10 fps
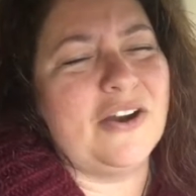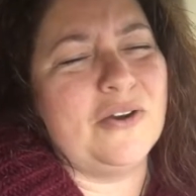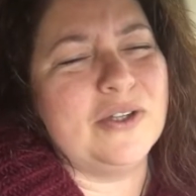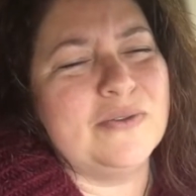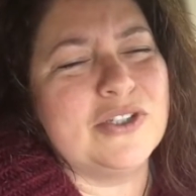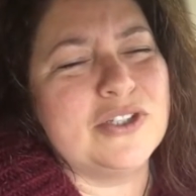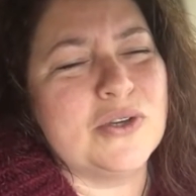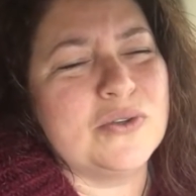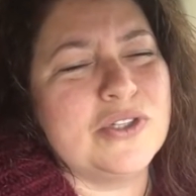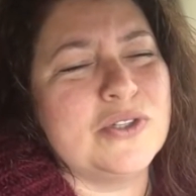Oh, that was
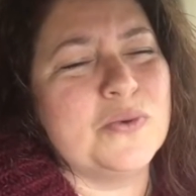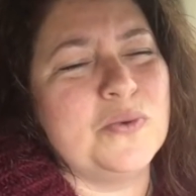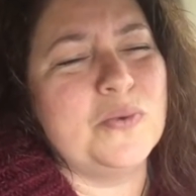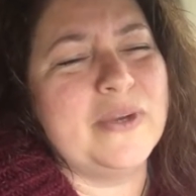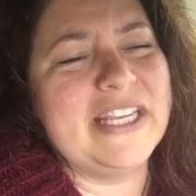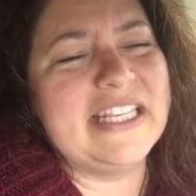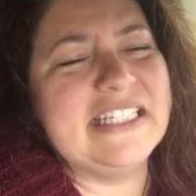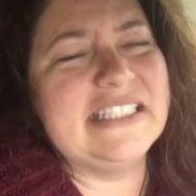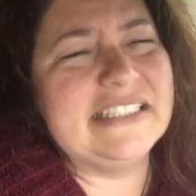so sweet.